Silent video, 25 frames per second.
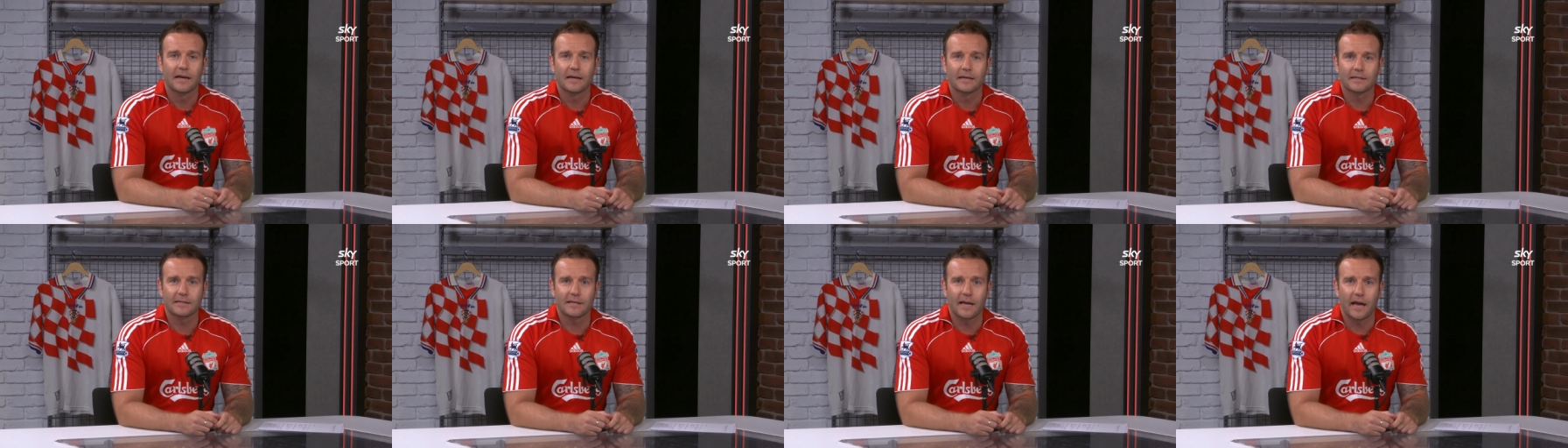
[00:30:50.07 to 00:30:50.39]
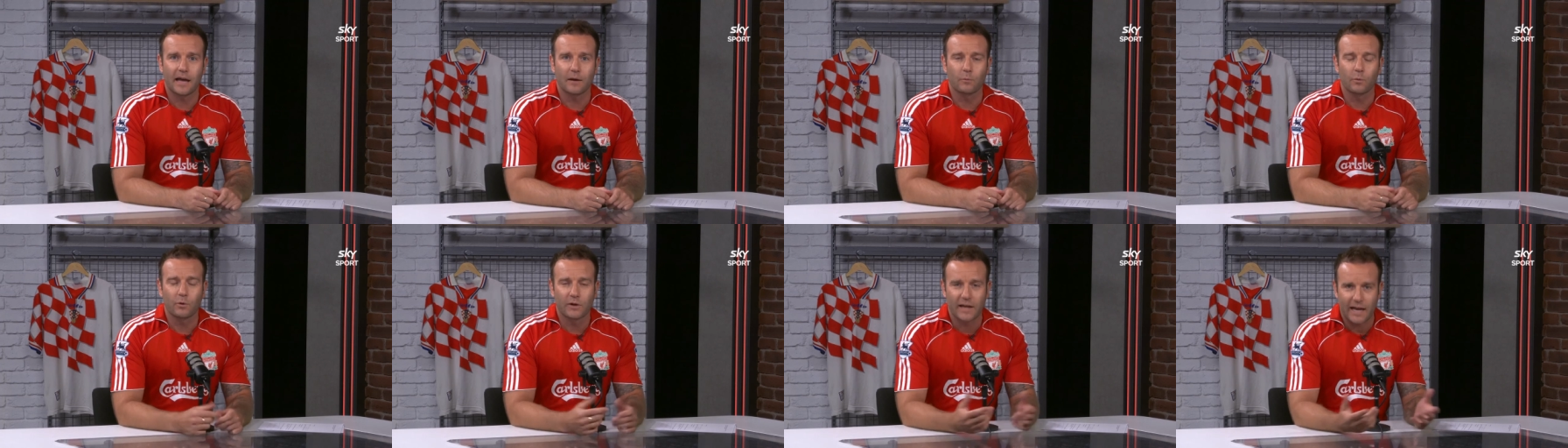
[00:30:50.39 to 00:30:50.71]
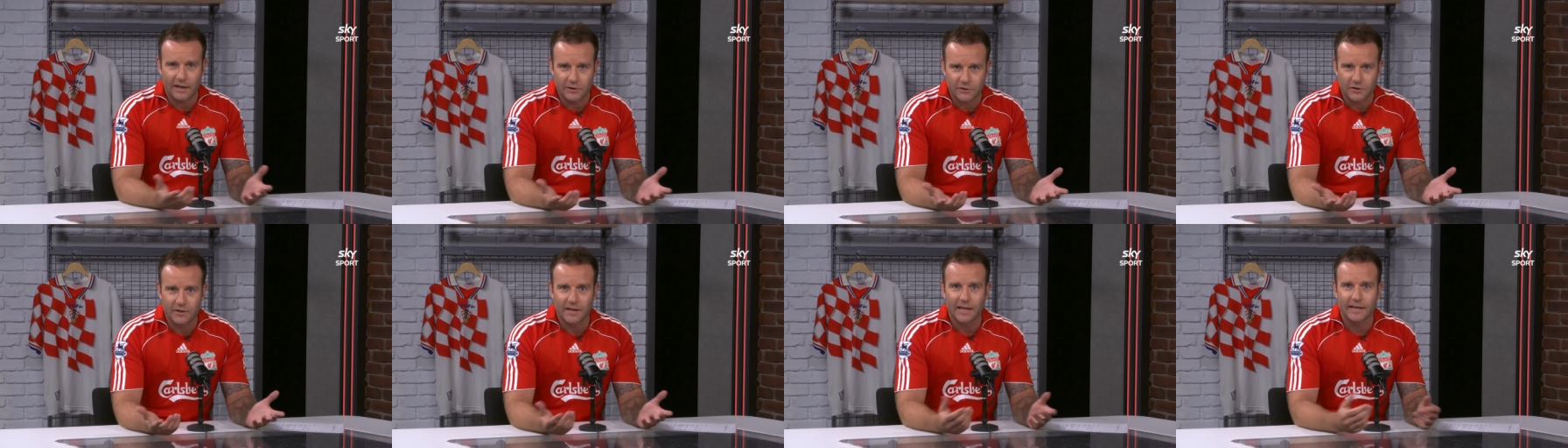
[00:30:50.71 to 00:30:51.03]
saying we'll
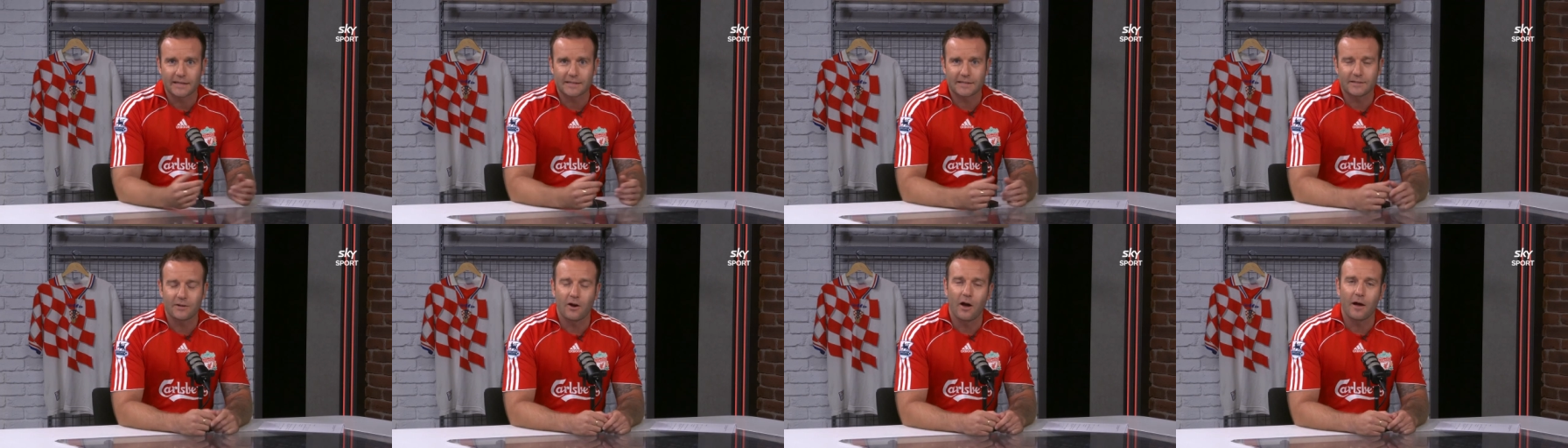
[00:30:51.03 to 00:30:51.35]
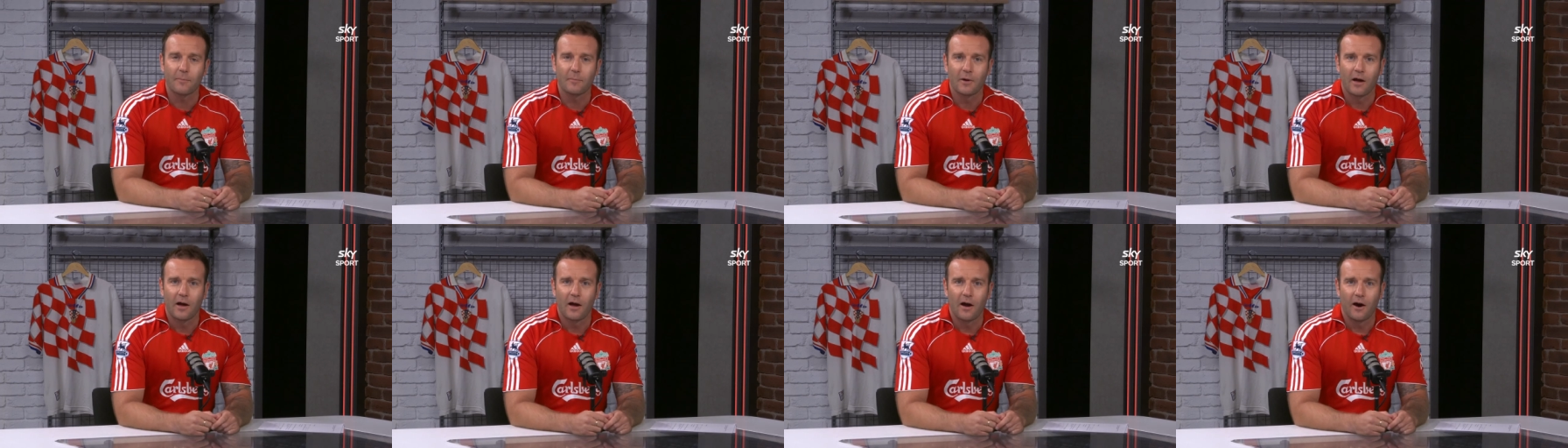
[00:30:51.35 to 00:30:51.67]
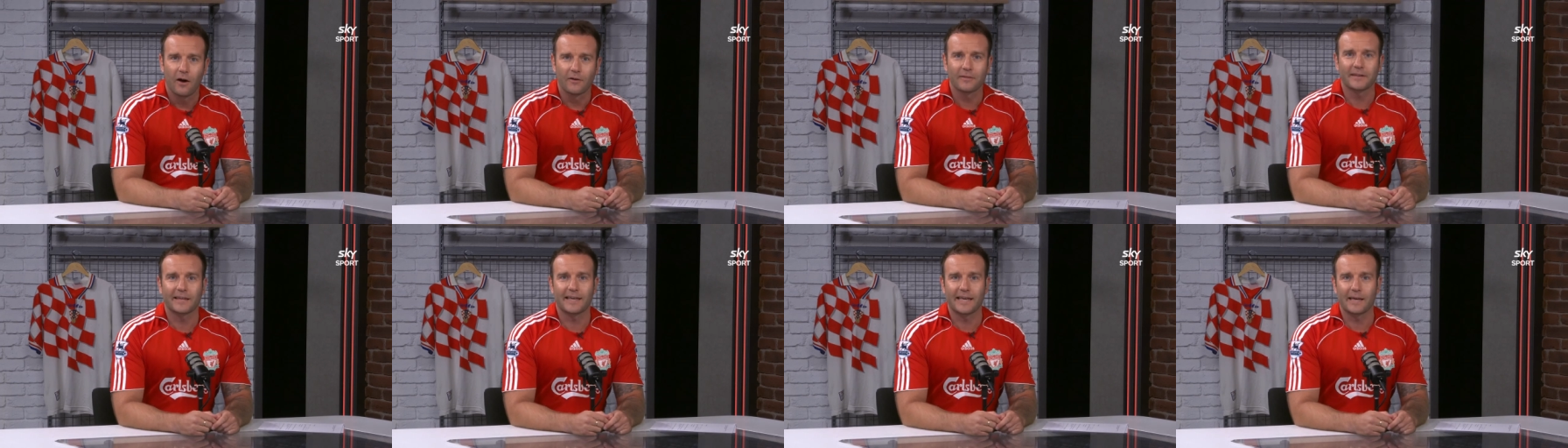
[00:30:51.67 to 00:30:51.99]
catch you next time
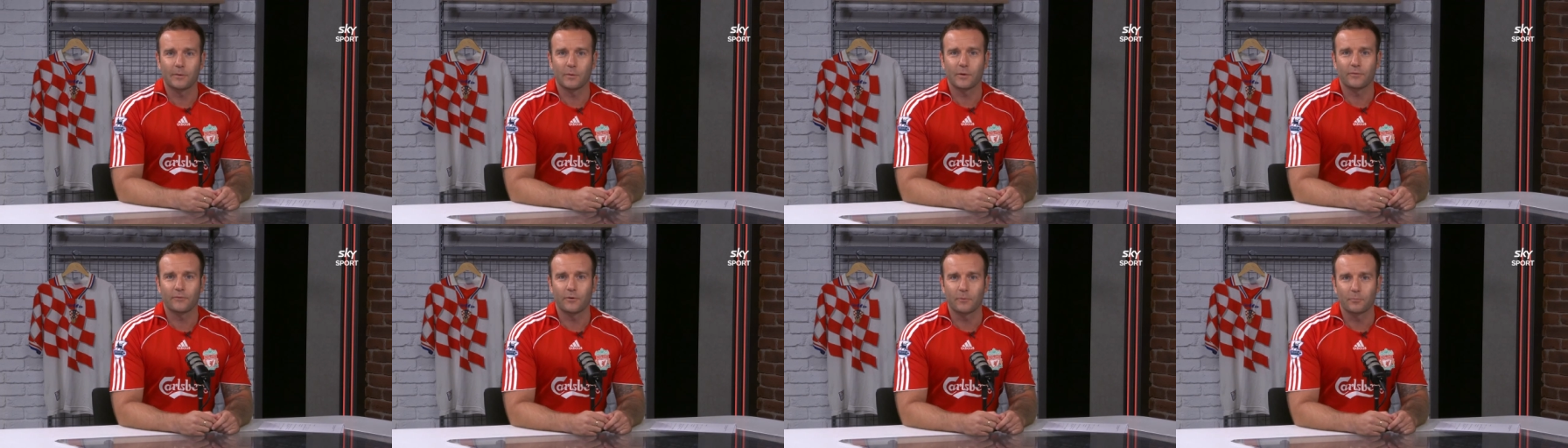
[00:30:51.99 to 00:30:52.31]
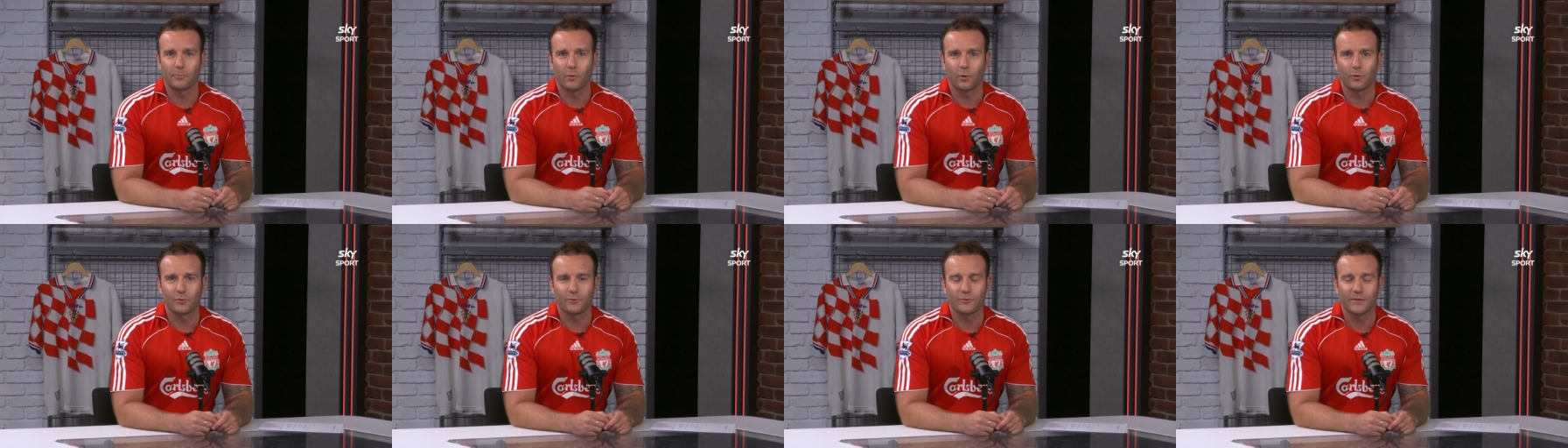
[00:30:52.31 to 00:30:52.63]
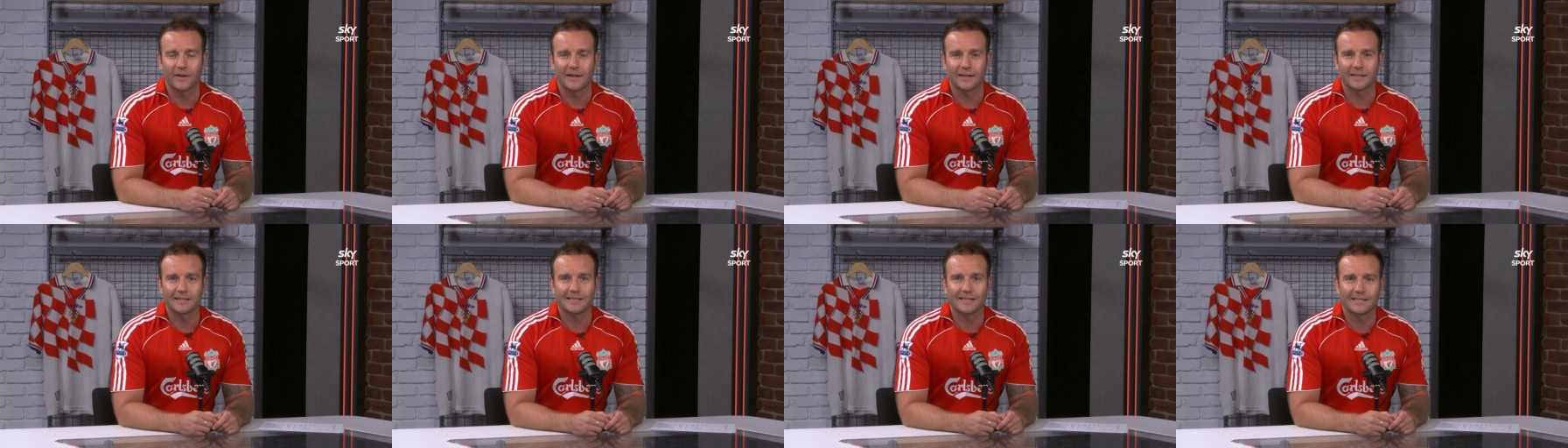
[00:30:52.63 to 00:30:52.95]
on the Kiwi Football
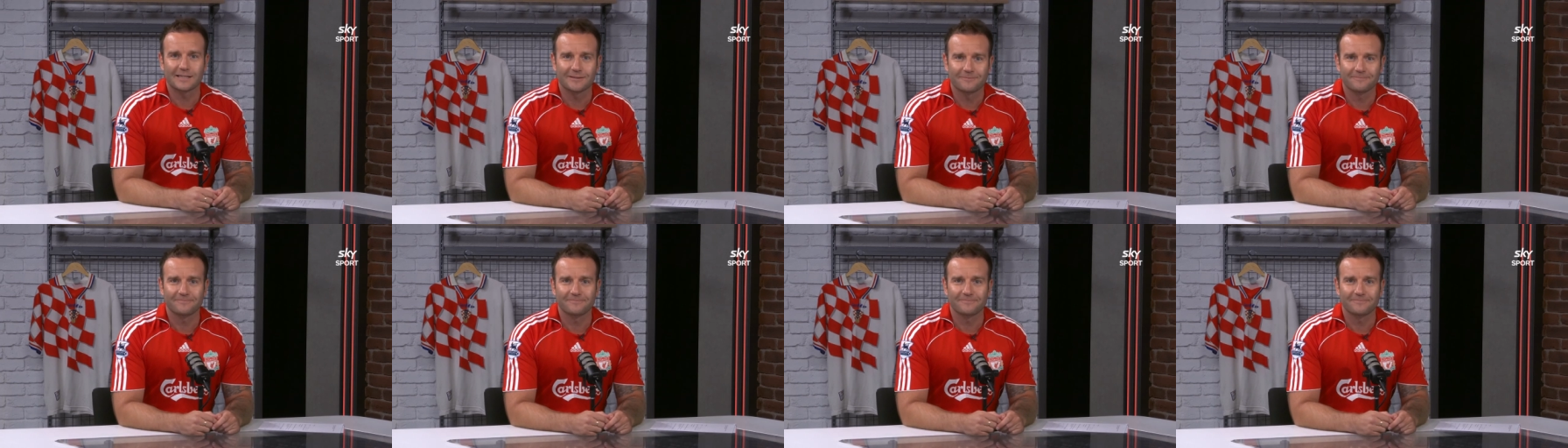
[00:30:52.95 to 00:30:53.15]
Fix.